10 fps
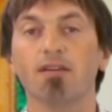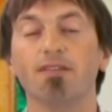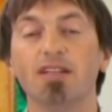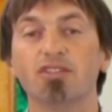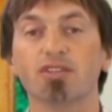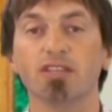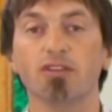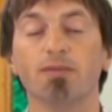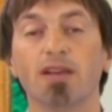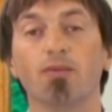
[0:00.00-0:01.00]
Eventually,
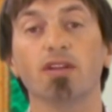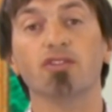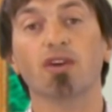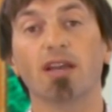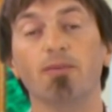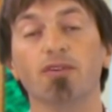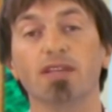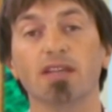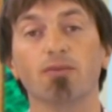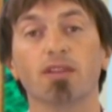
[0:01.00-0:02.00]
you might want to try
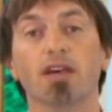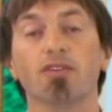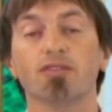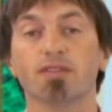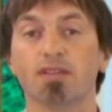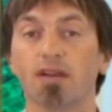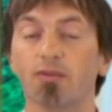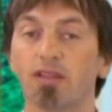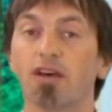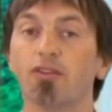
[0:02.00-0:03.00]
building it with
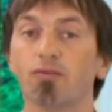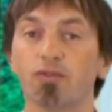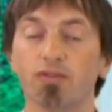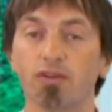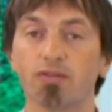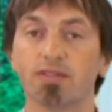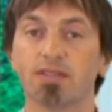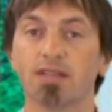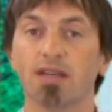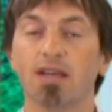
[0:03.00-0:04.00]
other root
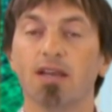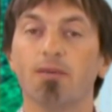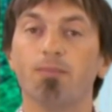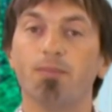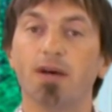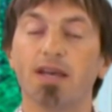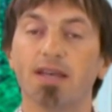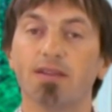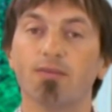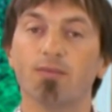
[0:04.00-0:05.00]
notes,
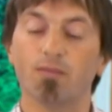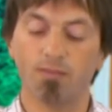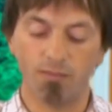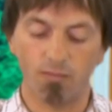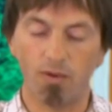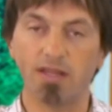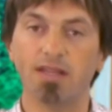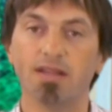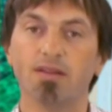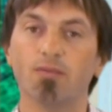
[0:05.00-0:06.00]
but one
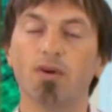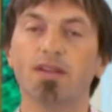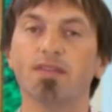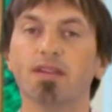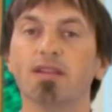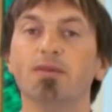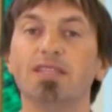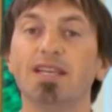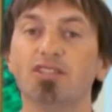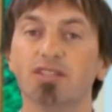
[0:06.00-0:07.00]
of the
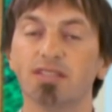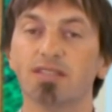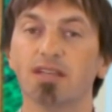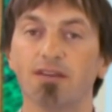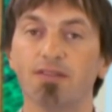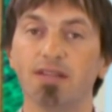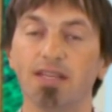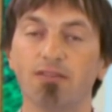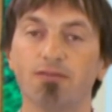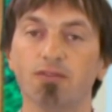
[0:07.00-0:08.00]
limitations of the
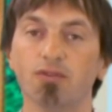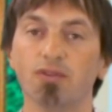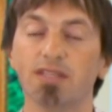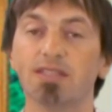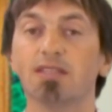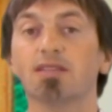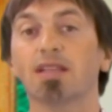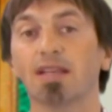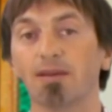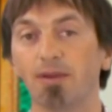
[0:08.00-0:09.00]
native flute is it's,
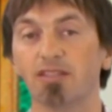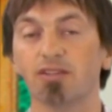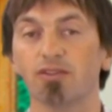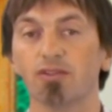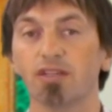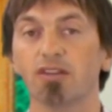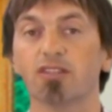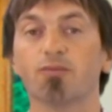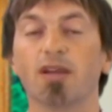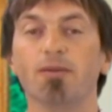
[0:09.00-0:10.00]
like I mentioned earlier,
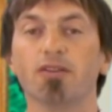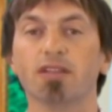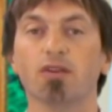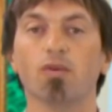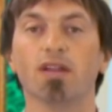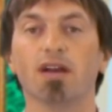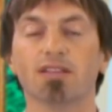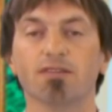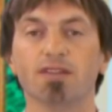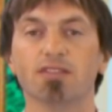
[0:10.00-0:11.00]
it's primarily a
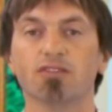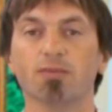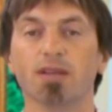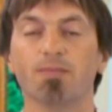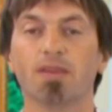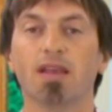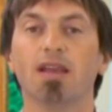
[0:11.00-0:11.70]
one-octave instrument.